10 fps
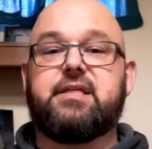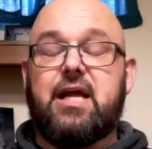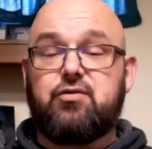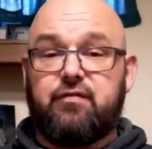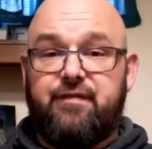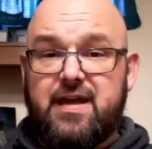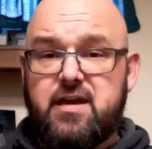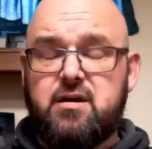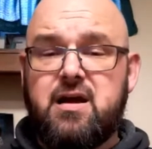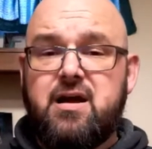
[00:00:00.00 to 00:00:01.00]
central
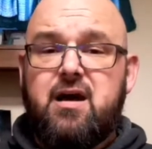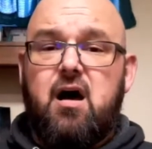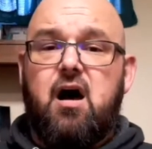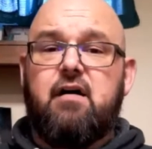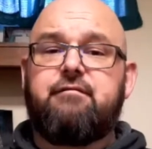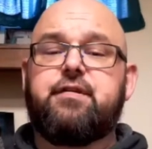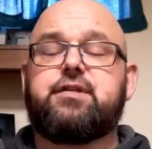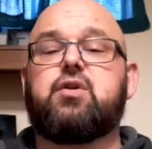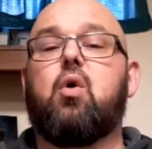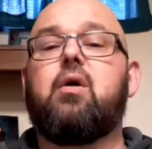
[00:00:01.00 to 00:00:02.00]
figure of the
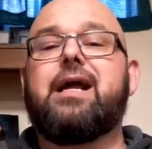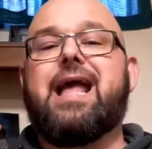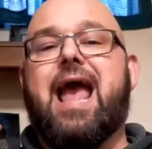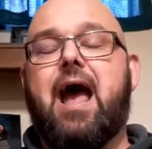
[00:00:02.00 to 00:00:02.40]
story.